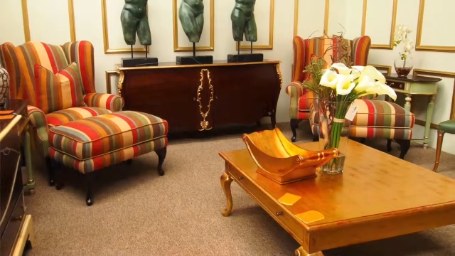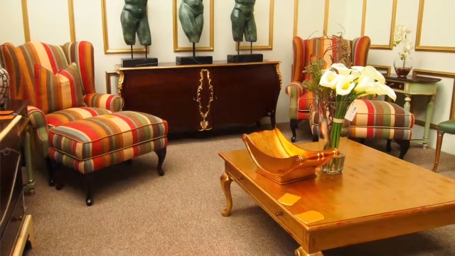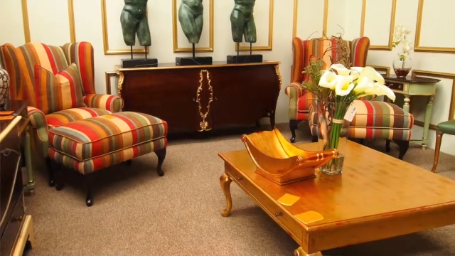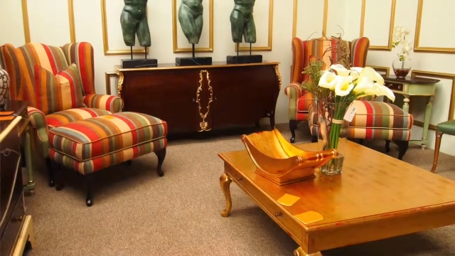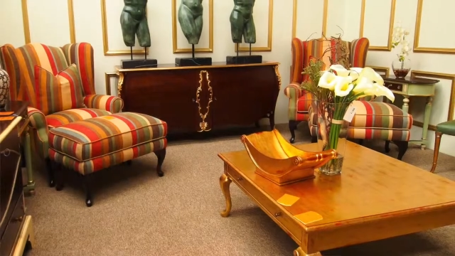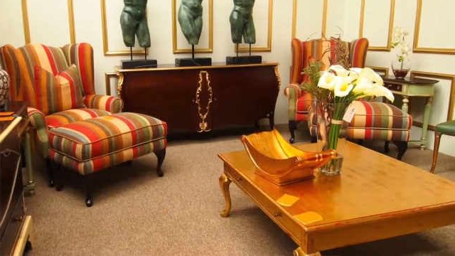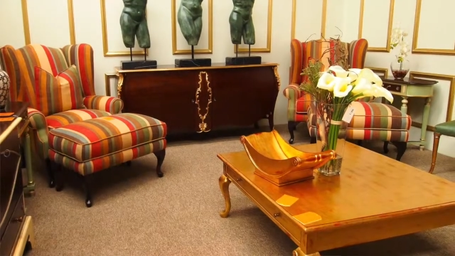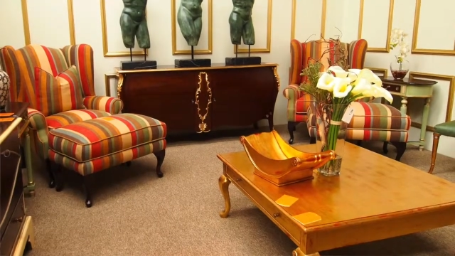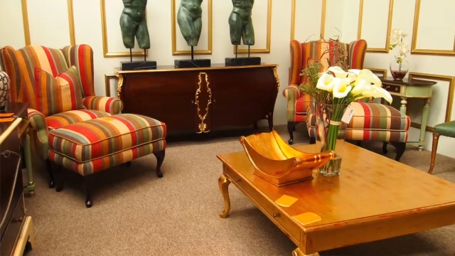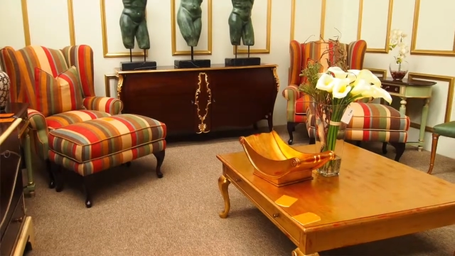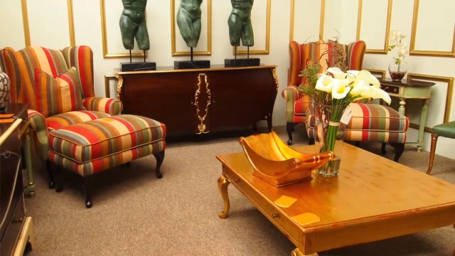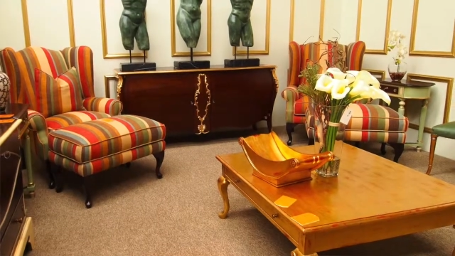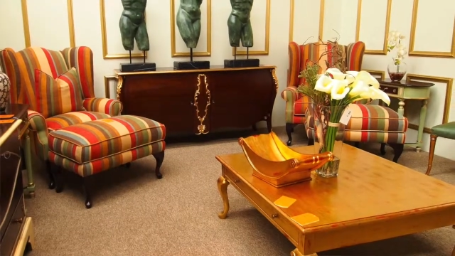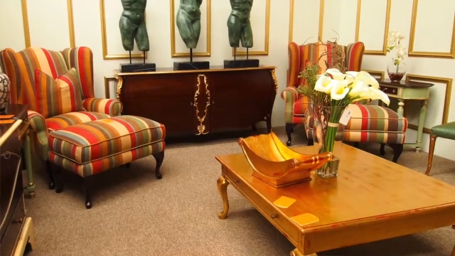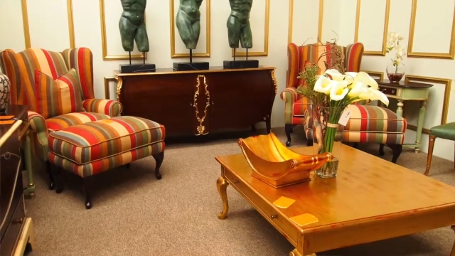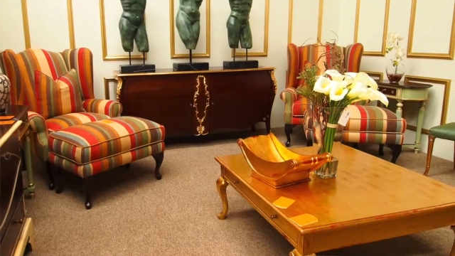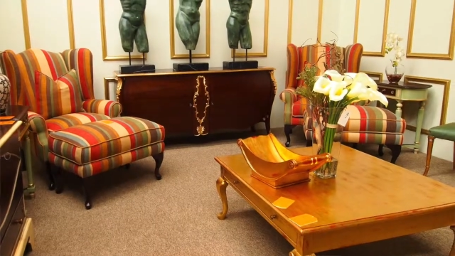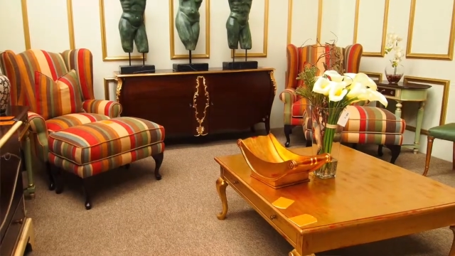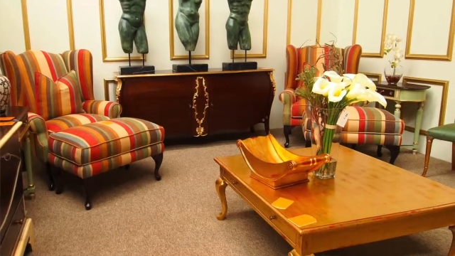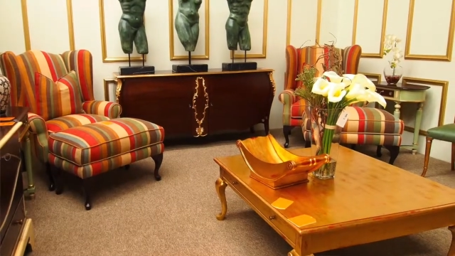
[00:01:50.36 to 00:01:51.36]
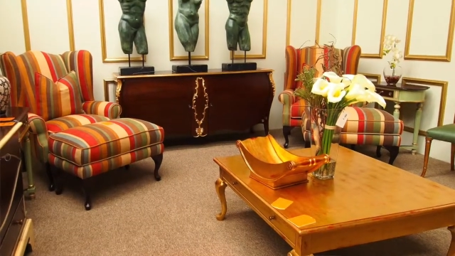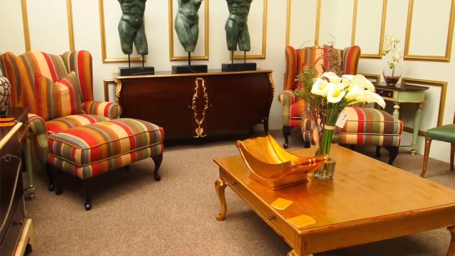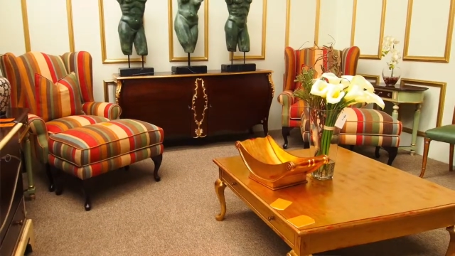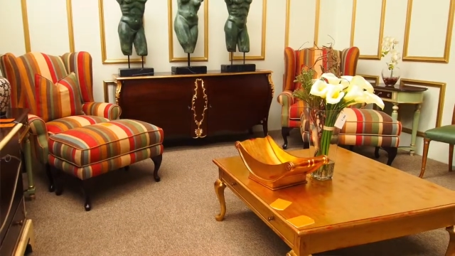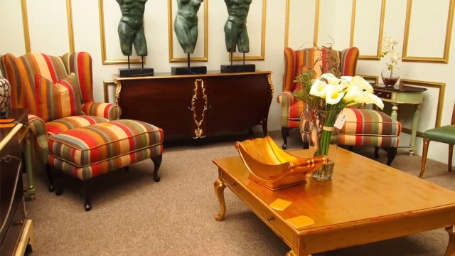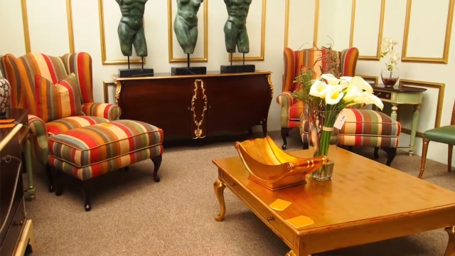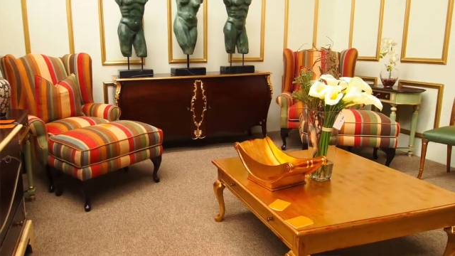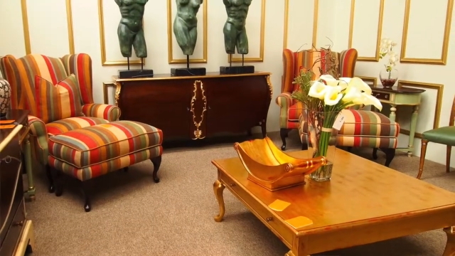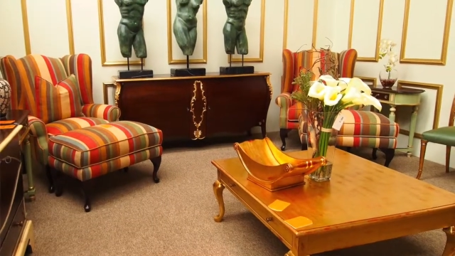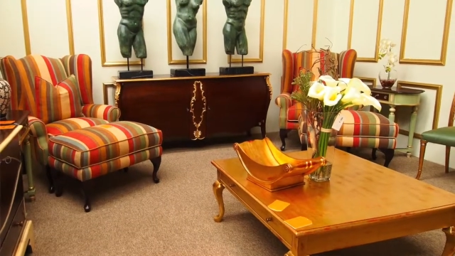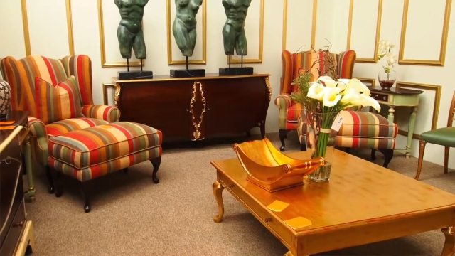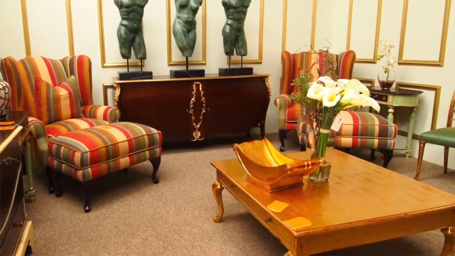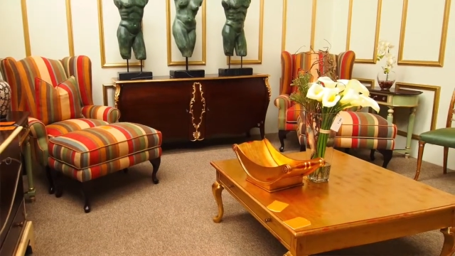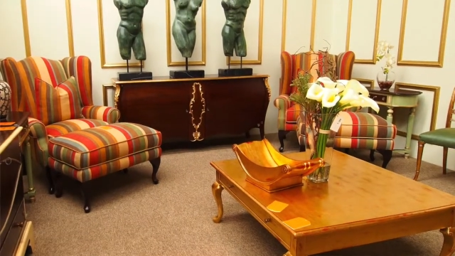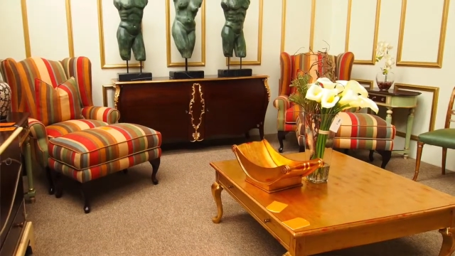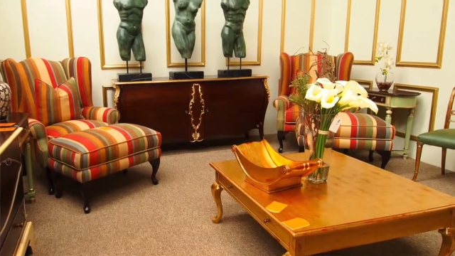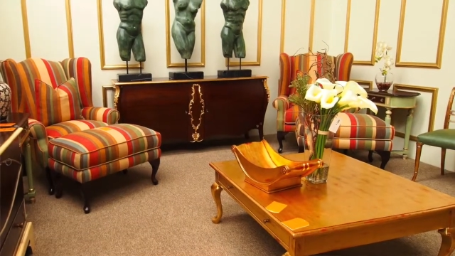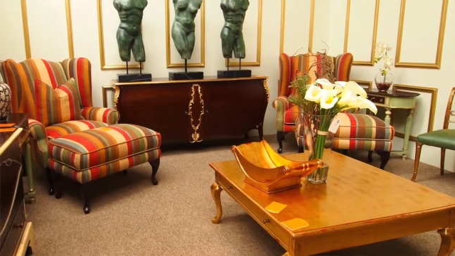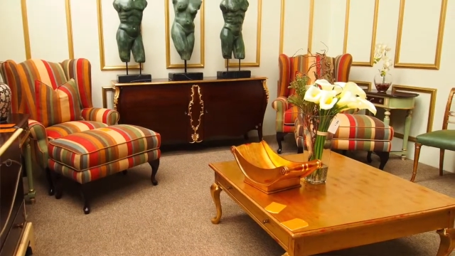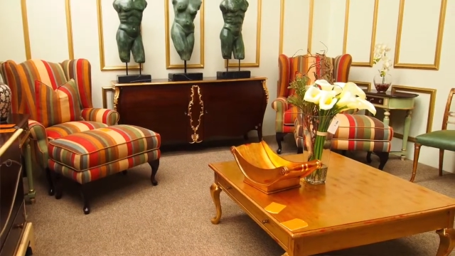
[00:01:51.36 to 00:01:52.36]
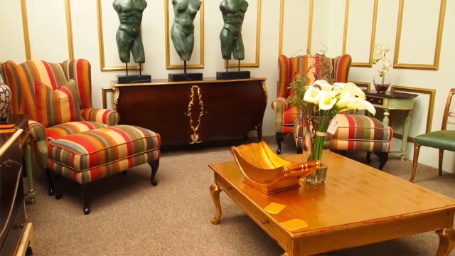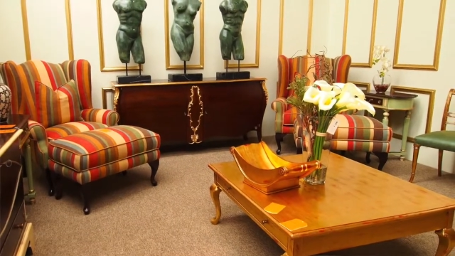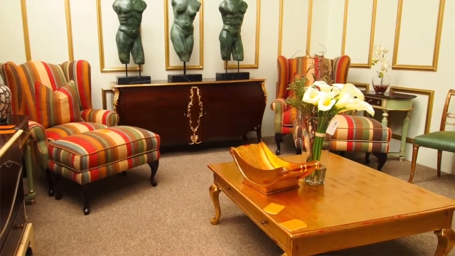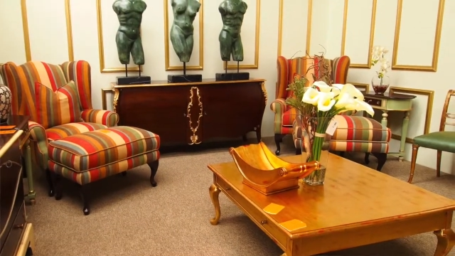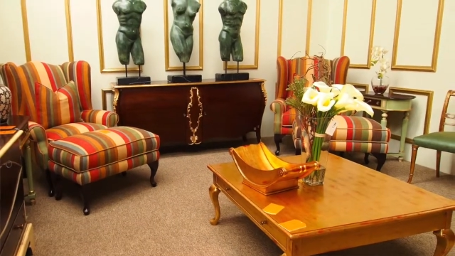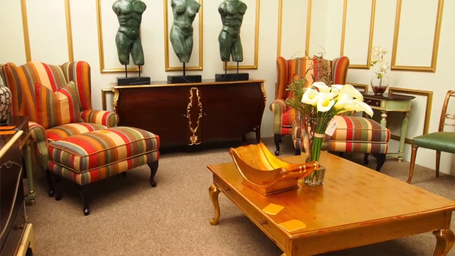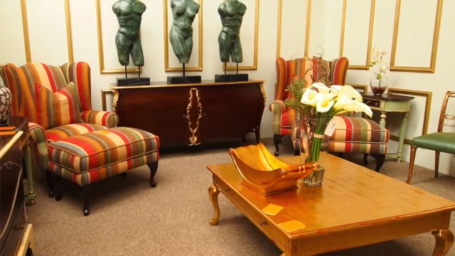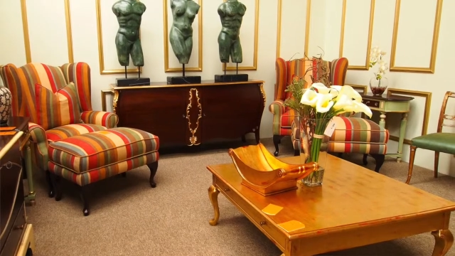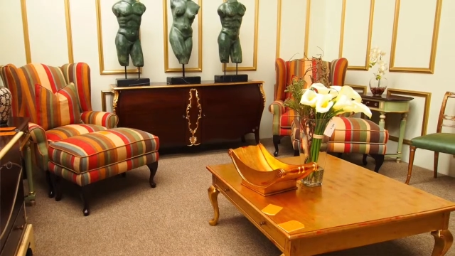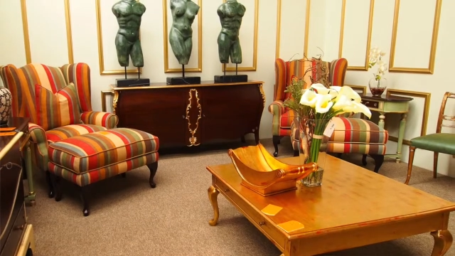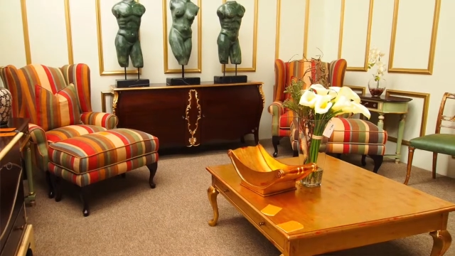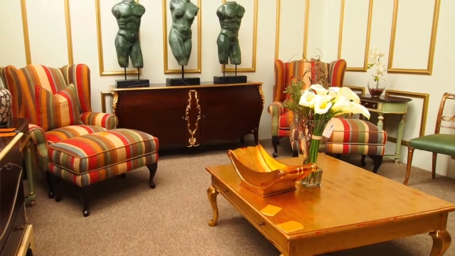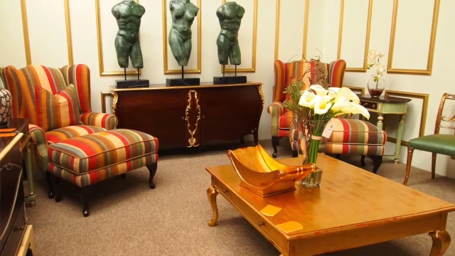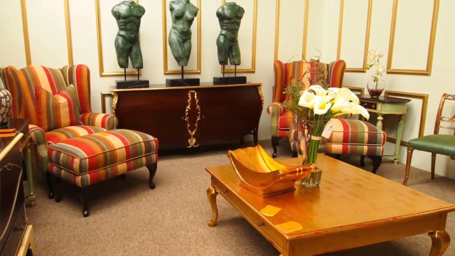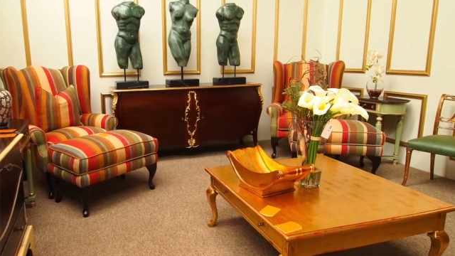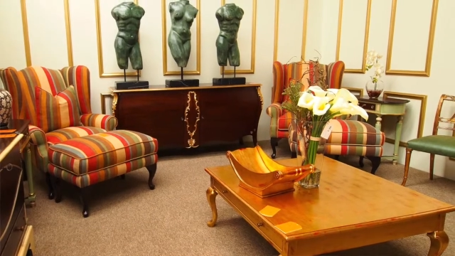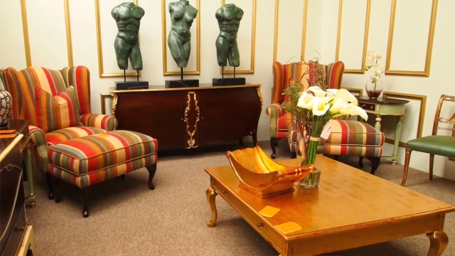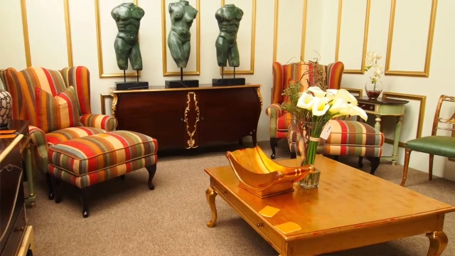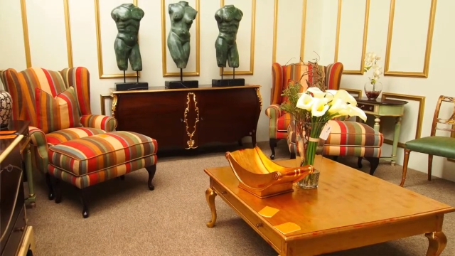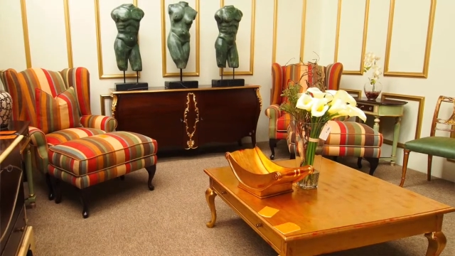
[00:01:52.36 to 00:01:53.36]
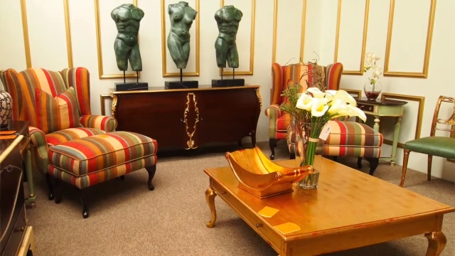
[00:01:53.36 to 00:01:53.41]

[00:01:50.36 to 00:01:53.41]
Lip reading: (no speaker visible)